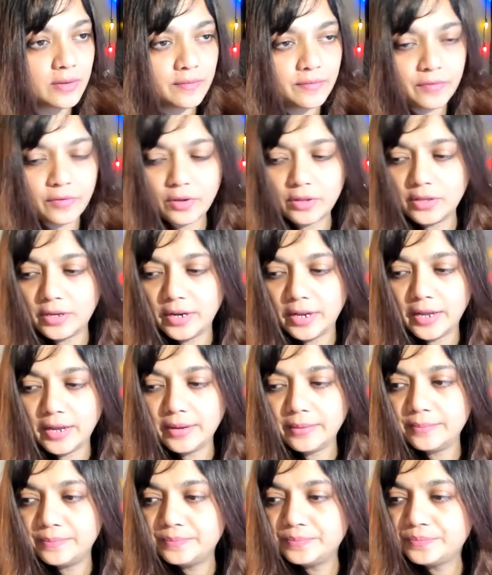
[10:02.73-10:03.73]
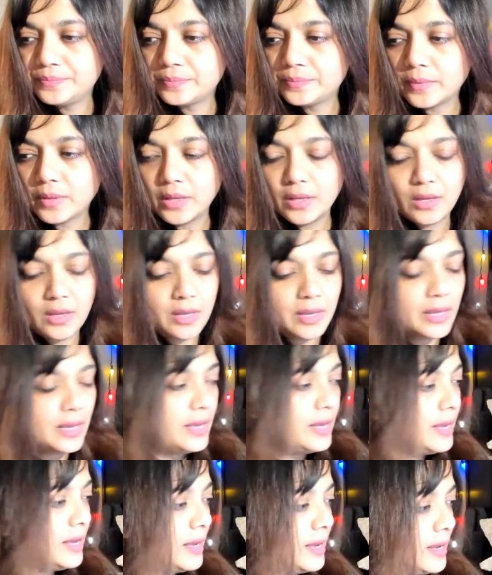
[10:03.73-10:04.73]
for the day.
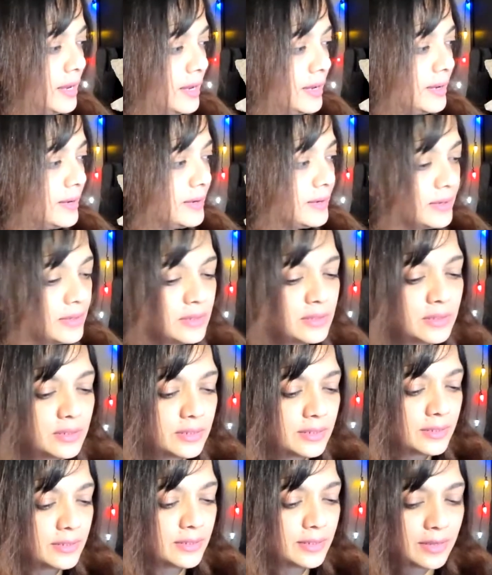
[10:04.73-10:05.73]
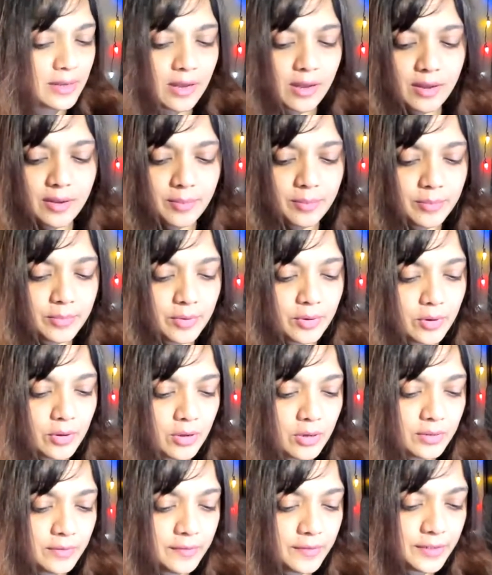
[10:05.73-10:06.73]
And I'm
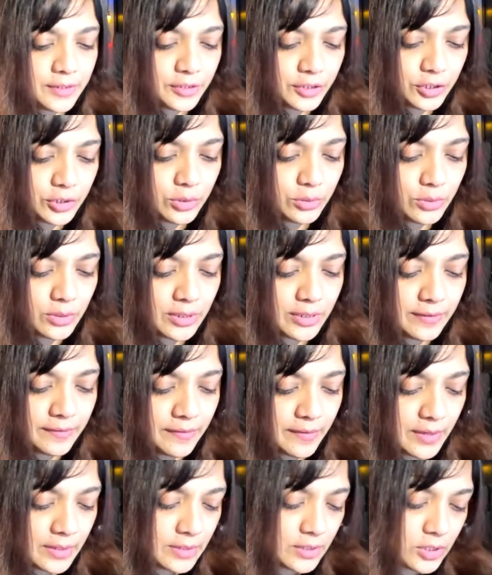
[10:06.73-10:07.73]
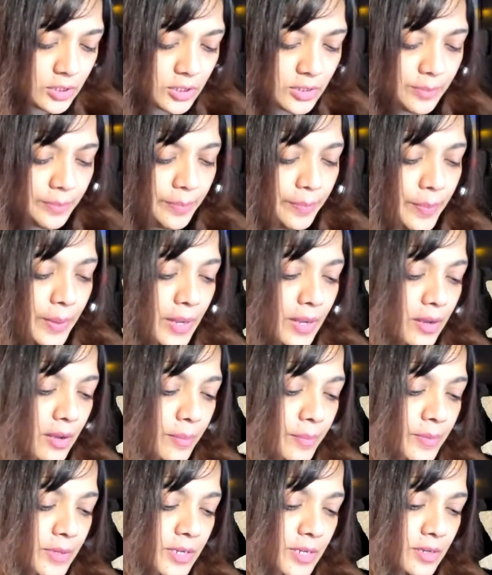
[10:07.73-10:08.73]
not really sure if I should pick up
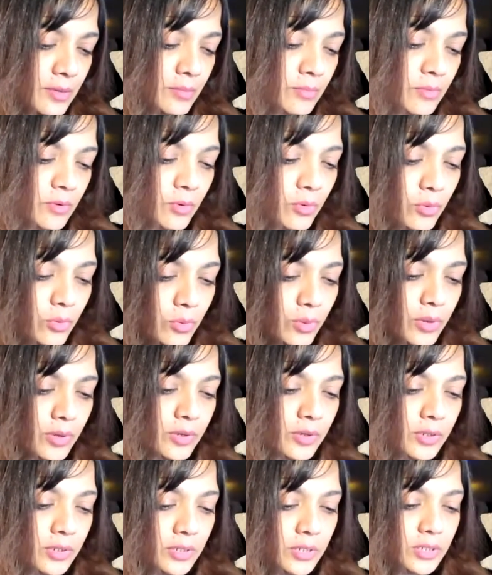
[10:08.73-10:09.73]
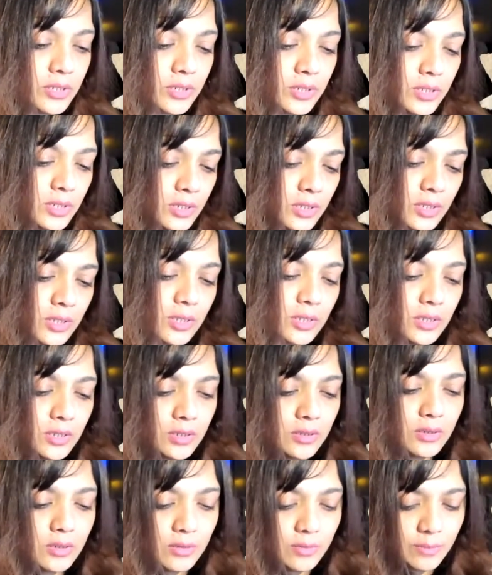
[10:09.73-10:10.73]
10 more words,
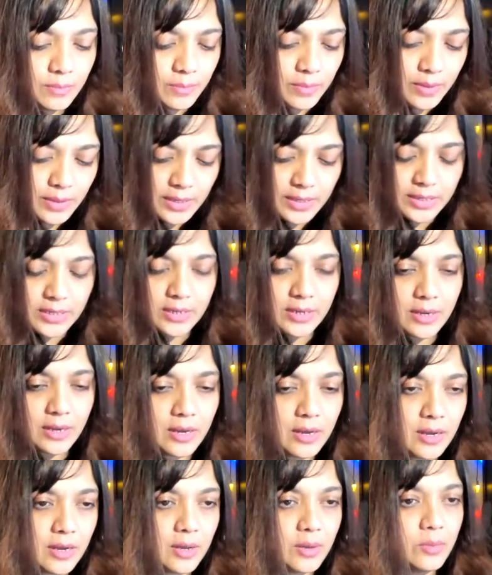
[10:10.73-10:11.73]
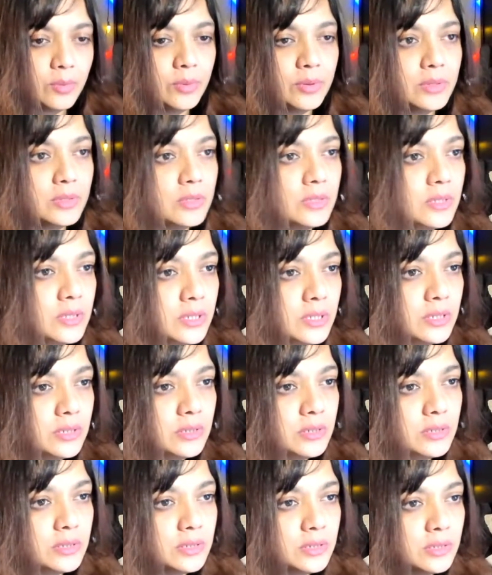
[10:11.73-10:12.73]
but I will
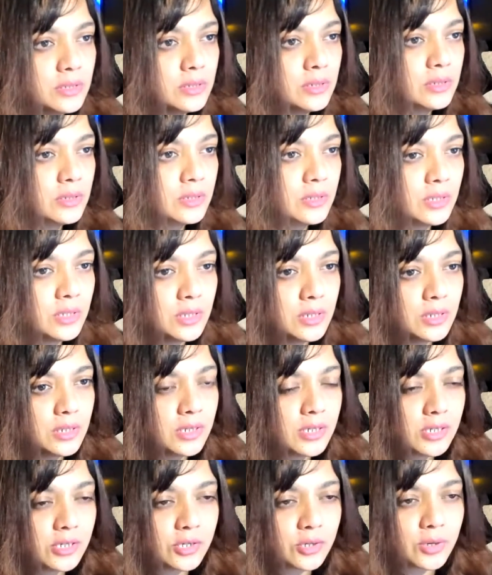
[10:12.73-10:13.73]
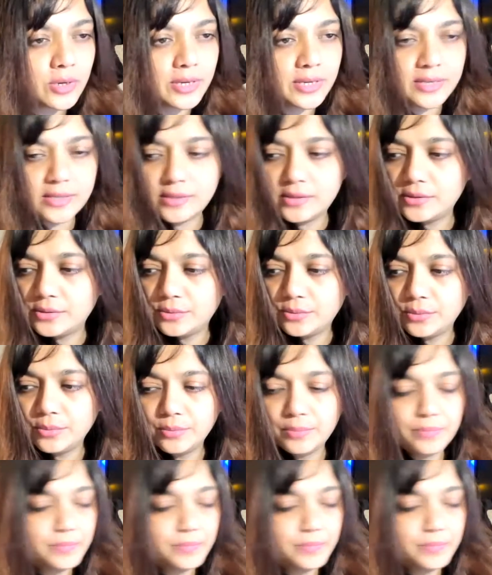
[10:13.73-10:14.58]
try to.